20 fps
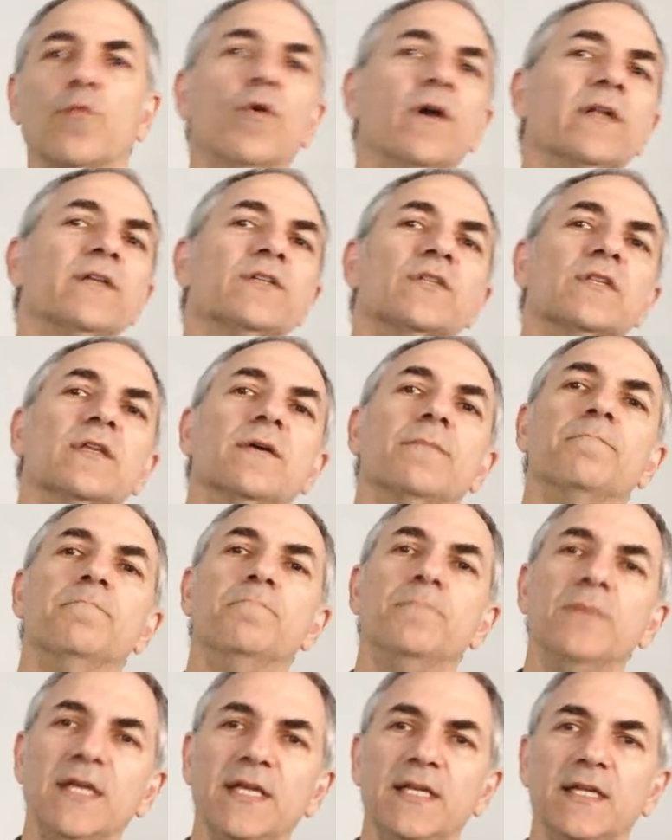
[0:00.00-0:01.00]
What is the
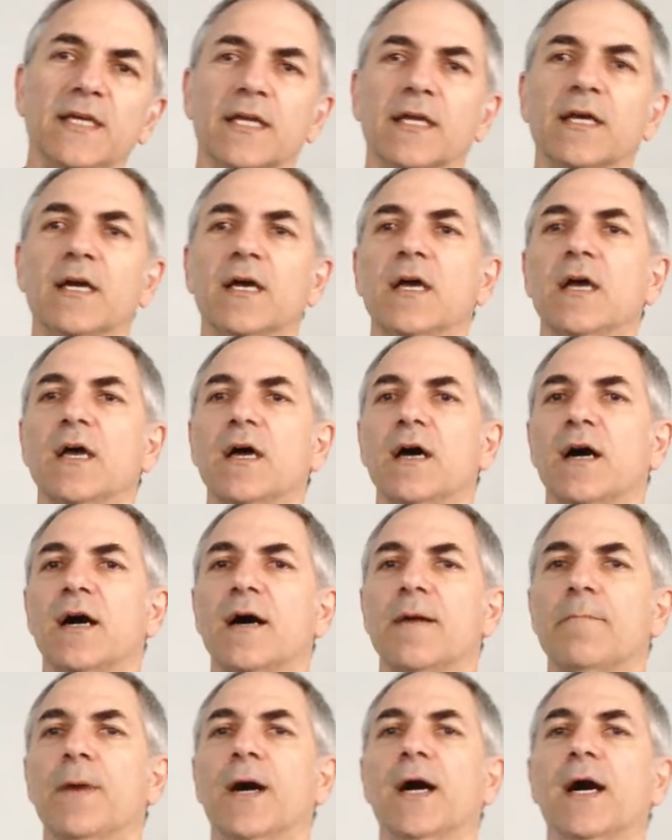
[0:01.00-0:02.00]
meaning
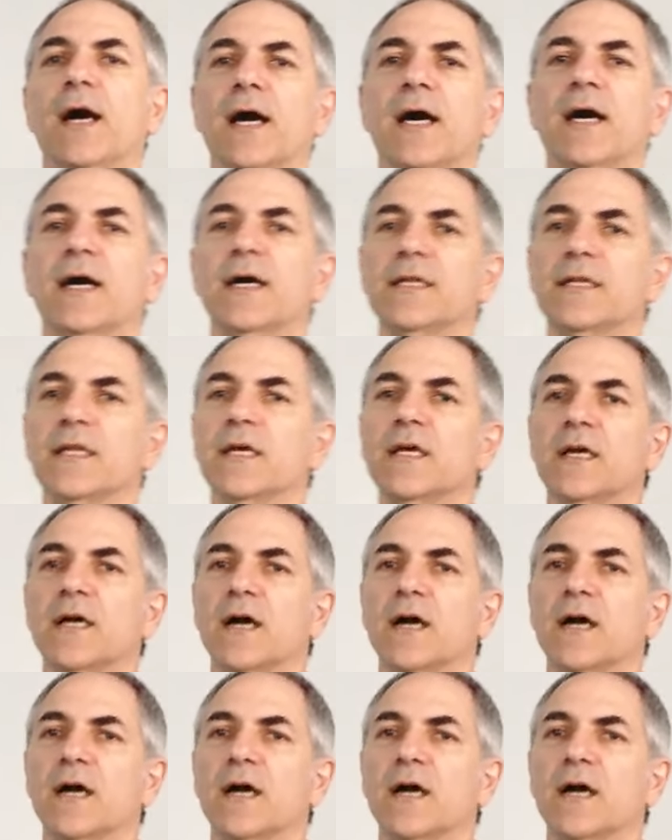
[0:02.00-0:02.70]
behind